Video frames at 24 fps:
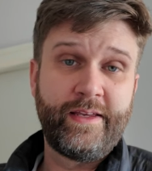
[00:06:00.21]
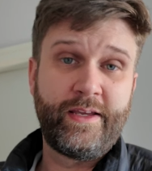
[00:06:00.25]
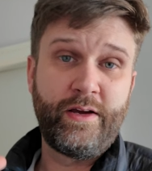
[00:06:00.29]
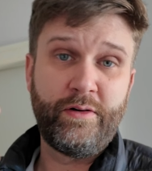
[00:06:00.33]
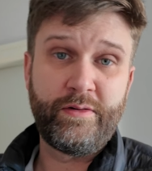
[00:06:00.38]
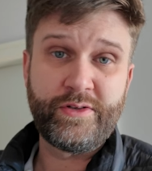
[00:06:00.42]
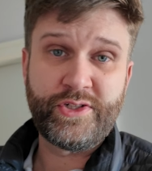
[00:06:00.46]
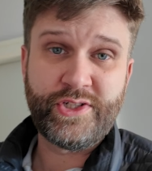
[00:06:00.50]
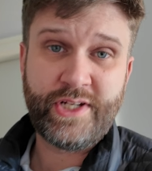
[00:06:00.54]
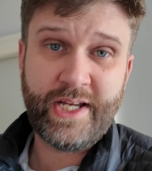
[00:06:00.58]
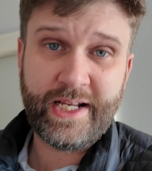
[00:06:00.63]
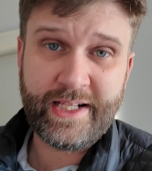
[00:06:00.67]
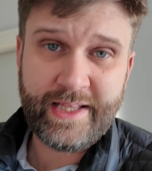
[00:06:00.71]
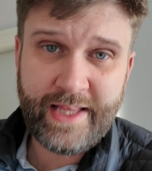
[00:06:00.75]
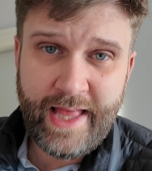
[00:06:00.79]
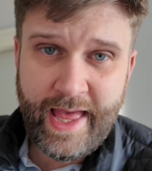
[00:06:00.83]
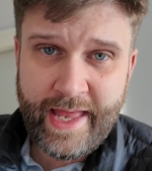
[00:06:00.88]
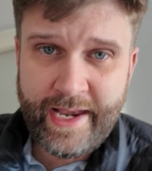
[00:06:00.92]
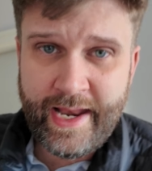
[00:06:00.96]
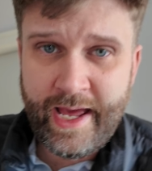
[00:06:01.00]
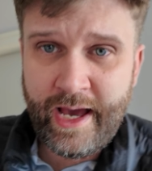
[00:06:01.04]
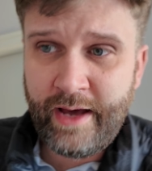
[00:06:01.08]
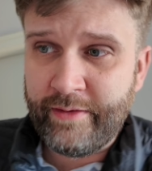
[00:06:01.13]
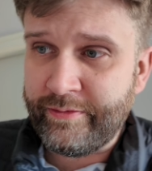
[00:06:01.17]
go and check
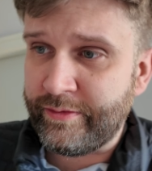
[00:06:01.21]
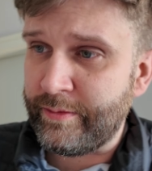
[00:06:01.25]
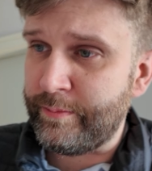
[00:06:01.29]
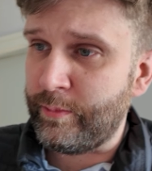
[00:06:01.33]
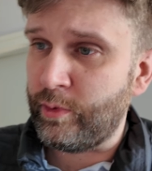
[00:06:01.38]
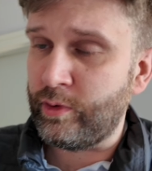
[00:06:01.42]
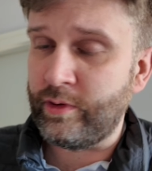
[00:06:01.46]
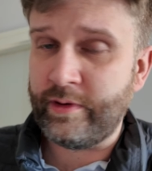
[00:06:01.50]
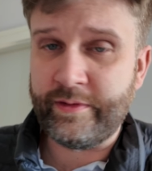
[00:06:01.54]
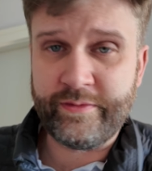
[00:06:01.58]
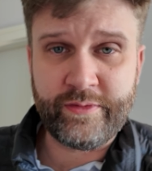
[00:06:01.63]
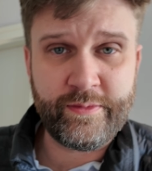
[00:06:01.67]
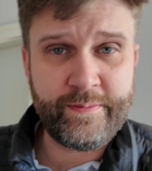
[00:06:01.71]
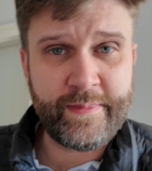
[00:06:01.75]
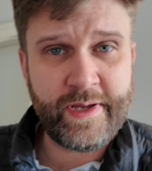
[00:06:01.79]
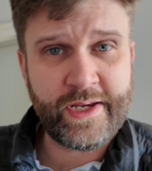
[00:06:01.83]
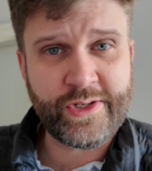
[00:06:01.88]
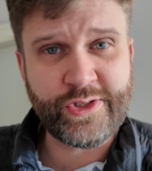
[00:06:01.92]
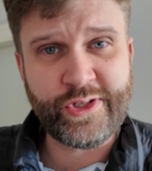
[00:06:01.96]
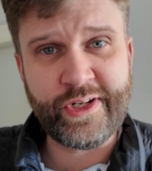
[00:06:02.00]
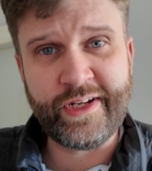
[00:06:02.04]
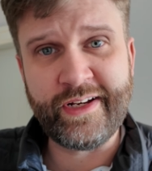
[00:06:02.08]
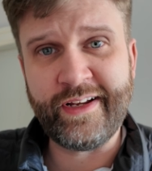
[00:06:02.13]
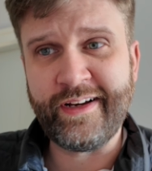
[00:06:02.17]
that out for more
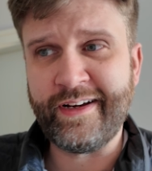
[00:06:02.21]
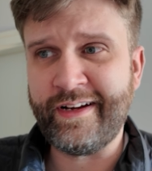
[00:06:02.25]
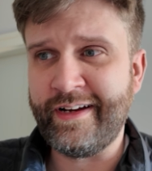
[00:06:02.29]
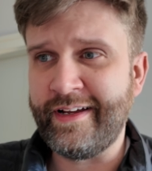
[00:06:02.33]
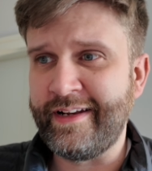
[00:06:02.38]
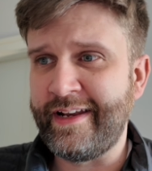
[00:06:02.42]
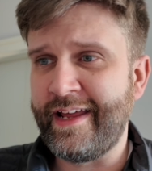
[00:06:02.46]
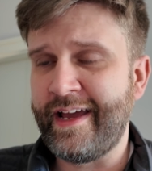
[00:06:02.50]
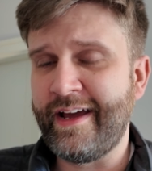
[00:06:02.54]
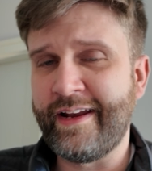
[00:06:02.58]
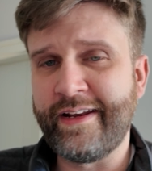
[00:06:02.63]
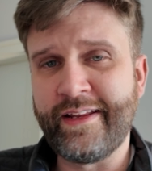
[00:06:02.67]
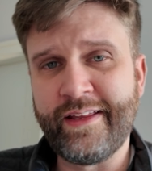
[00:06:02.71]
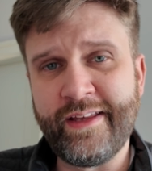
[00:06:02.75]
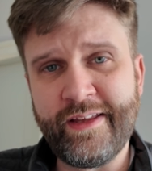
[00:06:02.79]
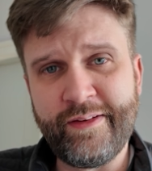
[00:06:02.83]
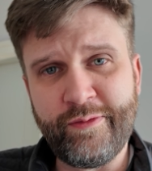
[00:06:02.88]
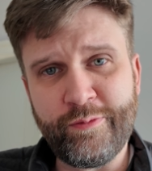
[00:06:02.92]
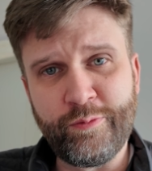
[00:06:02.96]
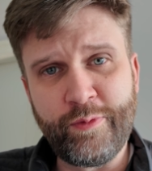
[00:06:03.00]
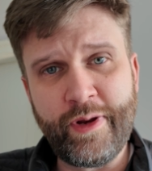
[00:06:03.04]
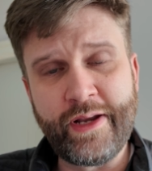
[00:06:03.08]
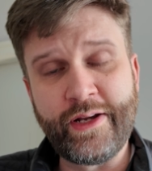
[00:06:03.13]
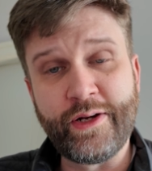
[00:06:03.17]
information on how to
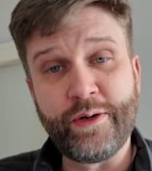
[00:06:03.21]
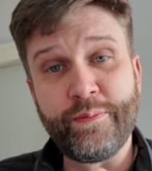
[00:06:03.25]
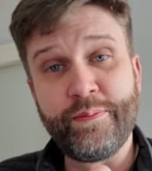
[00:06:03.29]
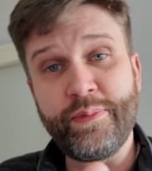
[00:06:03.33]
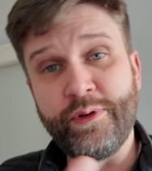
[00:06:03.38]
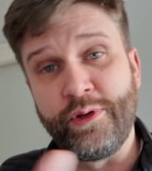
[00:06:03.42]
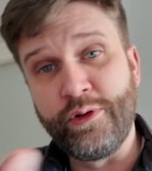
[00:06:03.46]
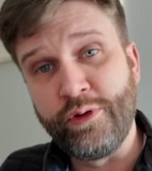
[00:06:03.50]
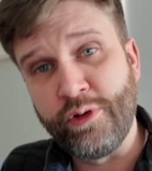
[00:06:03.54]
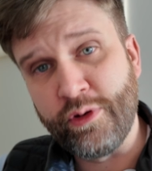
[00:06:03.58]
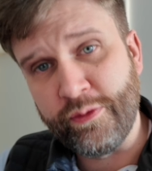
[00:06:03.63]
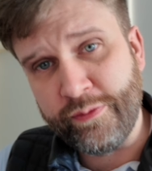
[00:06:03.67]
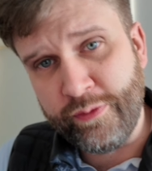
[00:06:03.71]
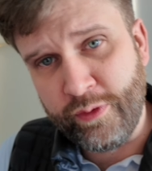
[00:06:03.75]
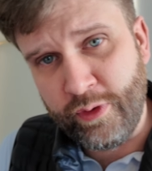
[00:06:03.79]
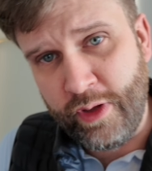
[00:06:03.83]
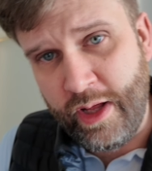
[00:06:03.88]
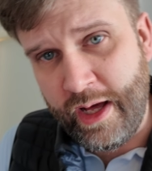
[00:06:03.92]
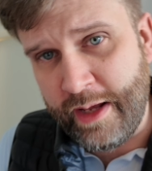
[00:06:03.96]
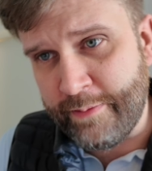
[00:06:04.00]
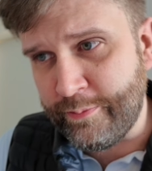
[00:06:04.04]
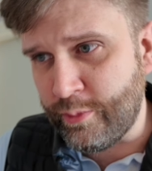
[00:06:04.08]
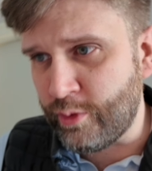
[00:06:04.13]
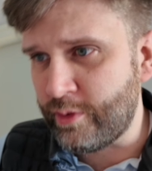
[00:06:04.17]
render beautiful
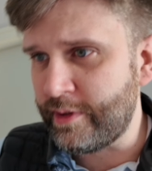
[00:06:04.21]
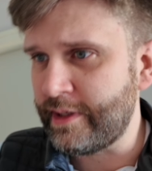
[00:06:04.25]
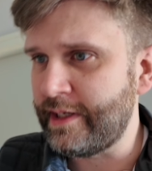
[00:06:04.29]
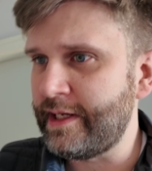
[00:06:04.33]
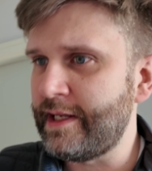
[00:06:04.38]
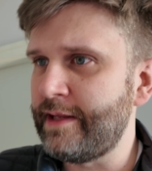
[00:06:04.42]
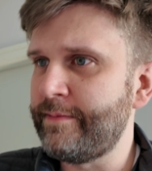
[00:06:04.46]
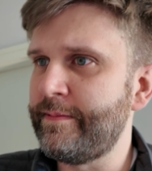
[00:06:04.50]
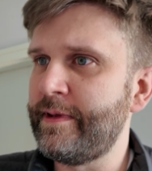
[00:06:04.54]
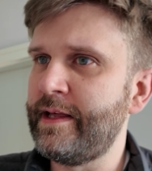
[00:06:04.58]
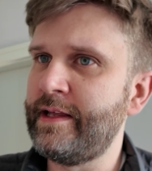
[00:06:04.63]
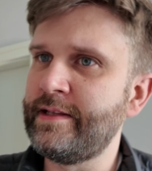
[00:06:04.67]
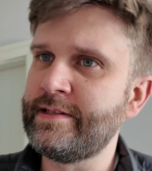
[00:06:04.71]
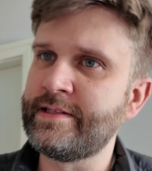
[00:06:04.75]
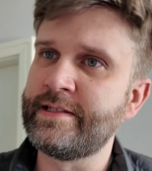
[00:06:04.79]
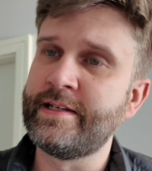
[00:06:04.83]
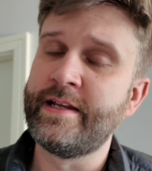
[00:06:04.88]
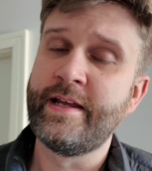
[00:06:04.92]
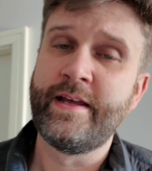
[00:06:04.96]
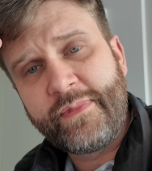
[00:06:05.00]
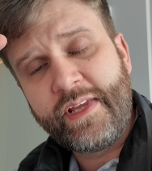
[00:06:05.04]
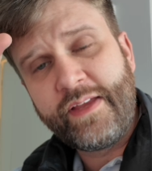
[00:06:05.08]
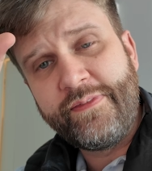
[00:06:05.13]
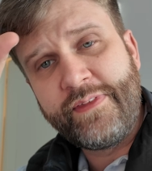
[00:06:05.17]
onboarding emails.
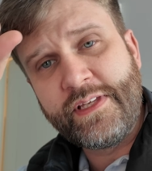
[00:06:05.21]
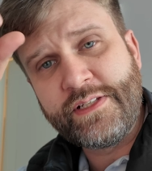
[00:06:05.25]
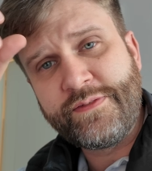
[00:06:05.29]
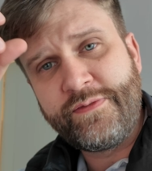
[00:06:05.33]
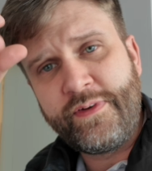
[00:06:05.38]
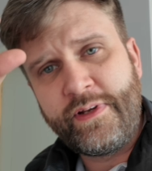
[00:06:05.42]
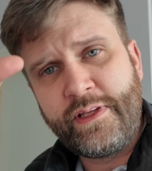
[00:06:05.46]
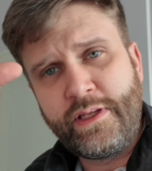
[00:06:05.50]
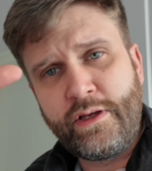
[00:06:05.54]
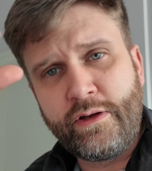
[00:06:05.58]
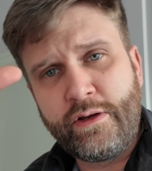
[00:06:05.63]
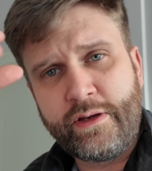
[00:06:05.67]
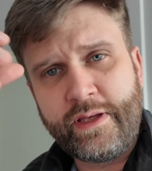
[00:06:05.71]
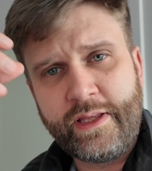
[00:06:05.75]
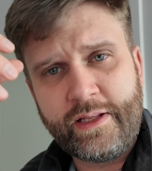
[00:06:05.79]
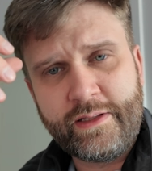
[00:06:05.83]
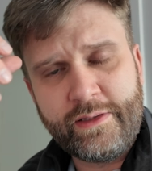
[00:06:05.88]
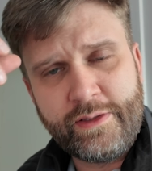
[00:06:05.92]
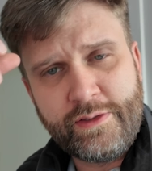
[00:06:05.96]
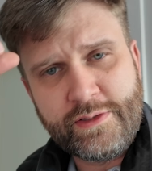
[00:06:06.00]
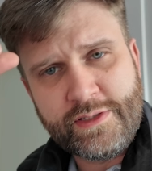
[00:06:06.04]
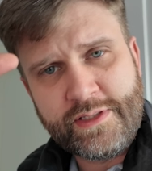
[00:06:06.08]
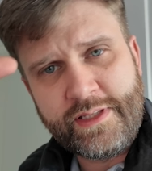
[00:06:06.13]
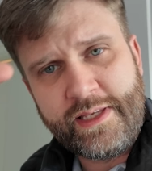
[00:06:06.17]
This video
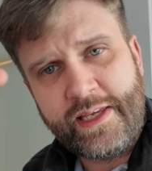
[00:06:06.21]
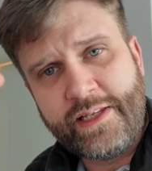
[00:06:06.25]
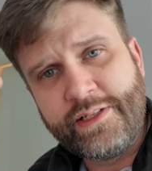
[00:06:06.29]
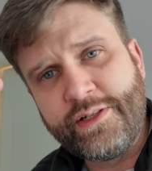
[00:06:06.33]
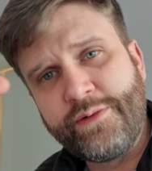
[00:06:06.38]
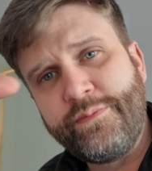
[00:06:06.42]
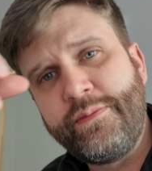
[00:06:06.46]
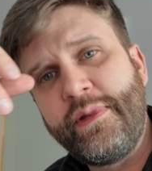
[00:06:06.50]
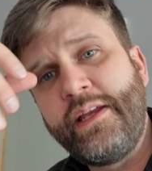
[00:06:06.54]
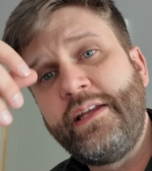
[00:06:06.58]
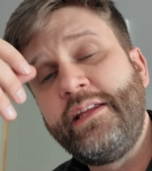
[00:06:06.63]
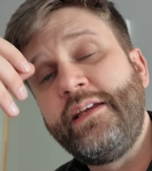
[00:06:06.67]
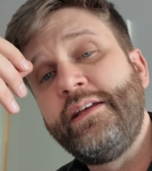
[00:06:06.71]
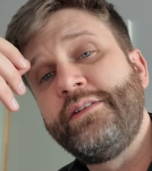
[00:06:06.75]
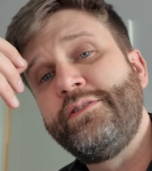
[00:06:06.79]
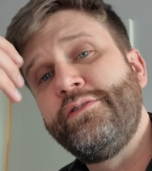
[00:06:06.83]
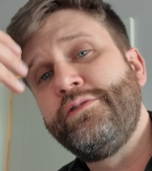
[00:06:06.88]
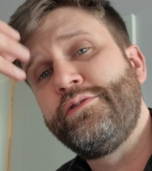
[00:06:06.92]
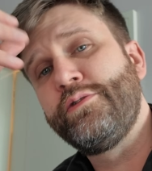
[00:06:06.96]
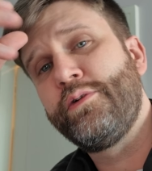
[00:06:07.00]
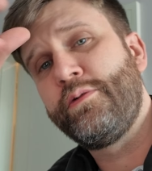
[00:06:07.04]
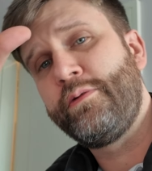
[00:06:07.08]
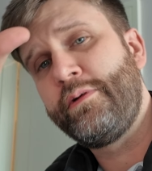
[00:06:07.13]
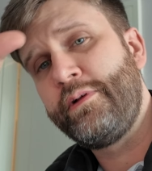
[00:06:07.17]
concludes the intermediate
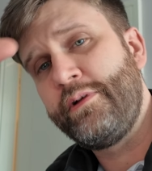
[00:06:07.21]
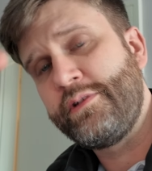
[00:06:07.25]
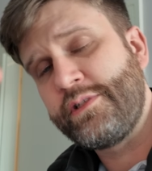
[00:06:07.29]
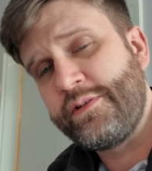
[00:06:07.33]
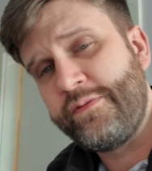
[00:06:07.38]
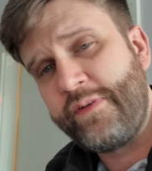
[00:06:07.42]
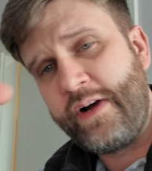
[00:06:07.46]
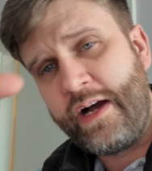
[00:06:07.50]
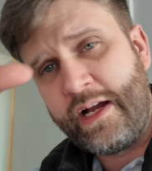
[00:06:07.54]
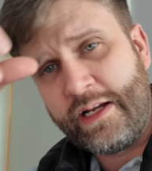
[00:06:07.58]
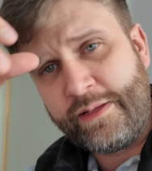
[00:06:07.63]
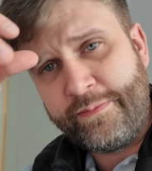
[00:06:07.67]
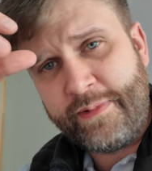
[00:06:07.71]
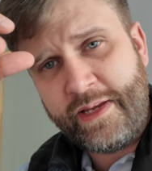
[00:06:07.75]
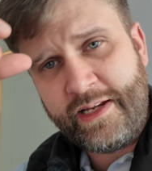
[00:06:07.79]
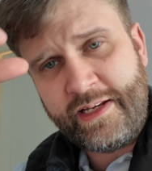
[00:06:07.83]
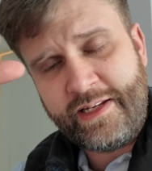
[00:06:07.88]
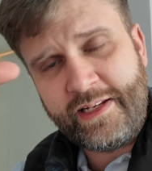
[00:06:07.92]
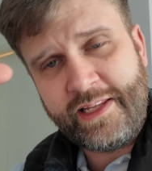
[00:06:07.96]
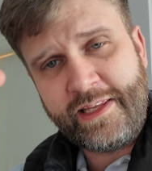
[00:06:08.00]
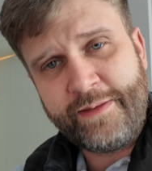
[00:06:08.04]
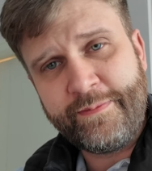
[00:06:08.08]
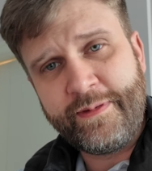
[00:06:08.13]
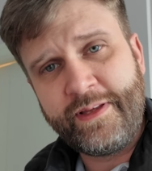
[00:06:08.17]
tutorials of
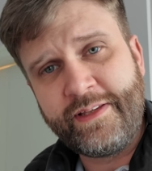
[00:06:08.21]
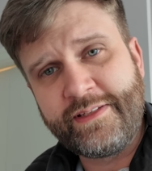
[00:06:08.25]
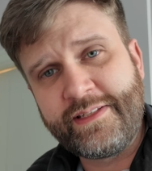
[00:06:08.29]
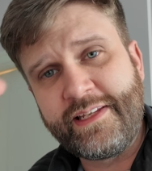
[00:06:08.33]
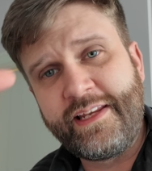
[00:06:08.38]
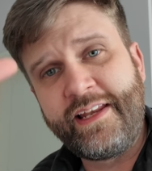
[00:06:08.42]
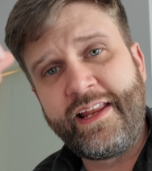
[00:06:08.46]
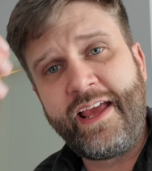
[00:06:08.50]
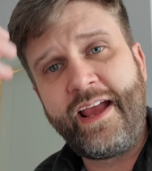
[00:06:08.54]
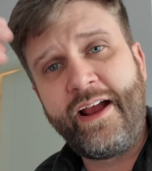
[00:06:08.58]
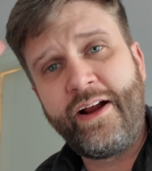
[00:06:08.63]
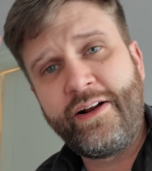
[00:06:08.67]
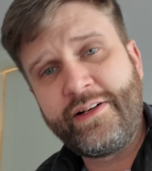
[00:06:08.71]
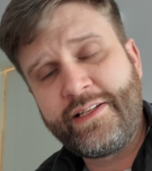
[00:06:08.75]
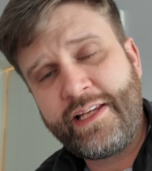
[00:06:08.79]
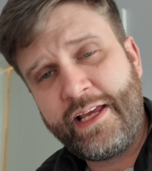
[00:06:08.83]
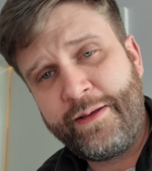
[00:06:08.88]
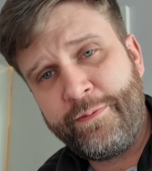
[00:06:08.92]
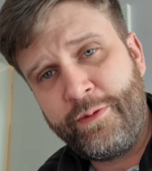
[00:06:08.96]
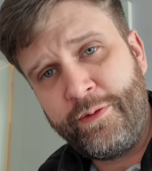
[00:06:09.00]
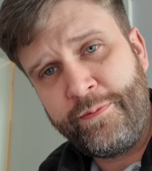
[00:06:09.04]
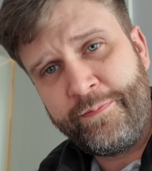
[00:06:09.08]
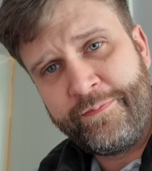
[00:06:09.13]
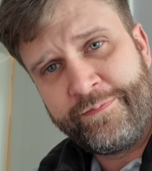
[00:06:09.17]
automating emails in
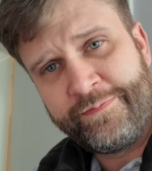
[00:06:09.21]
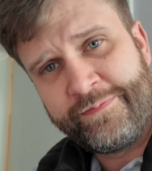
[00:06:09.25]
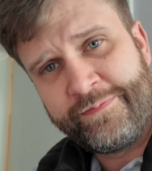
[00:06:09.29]
Airtable.